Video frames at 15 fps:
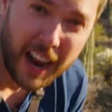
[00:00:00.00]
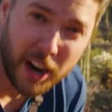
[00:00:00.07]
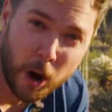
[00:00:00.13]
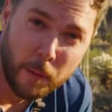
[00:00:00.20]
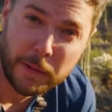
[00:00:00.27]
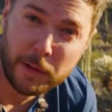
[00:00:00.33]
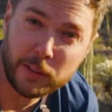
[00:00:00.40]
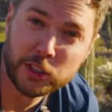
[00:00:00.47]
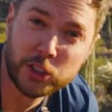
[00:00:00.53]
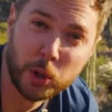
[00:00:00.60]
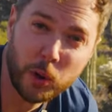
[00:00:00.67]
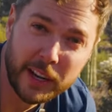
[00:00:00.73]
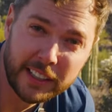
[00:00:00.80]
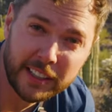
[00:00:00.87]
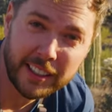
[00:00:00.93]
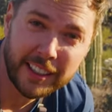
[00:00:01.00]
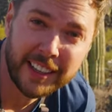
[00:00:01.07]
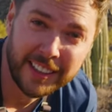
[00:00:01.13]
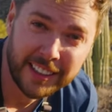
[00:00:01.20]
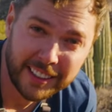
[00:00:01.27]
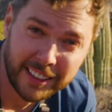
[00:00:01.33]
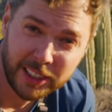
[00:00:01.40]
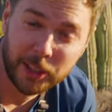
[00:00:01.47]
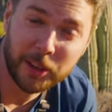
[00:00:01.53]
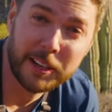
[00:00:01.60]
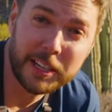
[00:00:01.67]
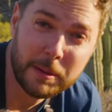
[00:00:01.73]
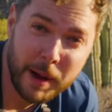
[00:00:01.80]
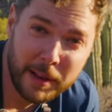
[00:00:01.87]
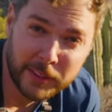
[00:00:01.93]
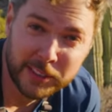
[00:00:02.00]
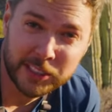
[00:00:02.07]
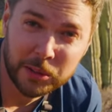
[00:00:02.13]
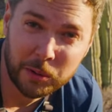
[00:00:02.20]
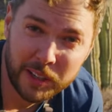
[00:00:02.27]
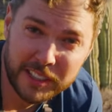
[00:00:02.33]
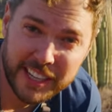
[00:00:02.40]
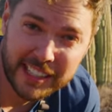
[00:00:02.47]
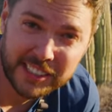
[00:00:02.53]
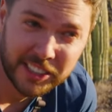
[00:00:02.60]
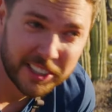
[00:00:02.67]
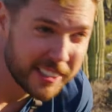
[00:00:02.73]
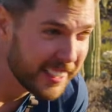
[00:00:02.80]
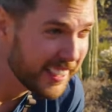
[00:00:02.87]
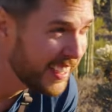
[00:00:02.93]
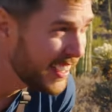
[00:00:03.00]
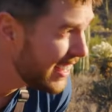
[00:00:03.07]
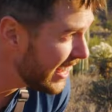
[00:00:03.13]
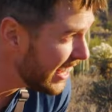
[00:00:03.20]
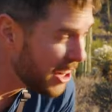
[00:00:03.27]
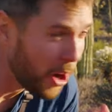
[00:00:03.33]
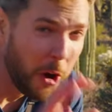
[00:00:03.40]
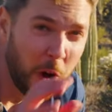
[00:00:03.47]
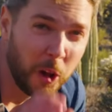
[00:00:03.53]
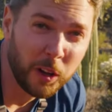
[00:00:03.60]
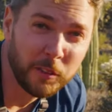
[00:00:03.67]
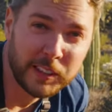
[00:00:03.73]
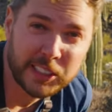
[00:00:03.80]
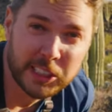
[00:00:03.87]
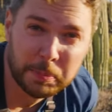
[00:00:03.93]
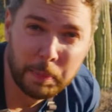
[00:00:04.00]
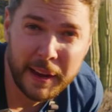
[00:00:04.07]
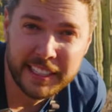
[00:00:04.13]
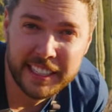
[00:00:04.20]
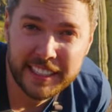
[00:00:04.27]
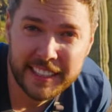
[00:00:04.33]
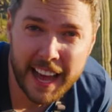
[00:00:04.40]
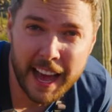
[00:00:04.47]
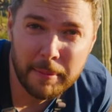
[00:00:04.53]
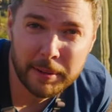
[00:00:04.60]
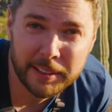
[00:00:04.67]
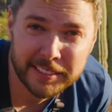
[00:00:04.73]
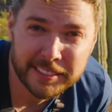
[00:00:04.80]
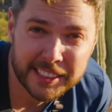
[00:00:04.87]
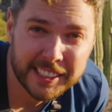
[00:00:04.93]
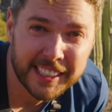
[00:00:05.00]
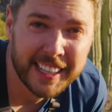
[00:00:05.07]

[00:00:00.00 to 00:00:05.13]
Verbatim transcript: I hope you've enjoyed learning about the Sonoran Desert and all of its spiky inhabitants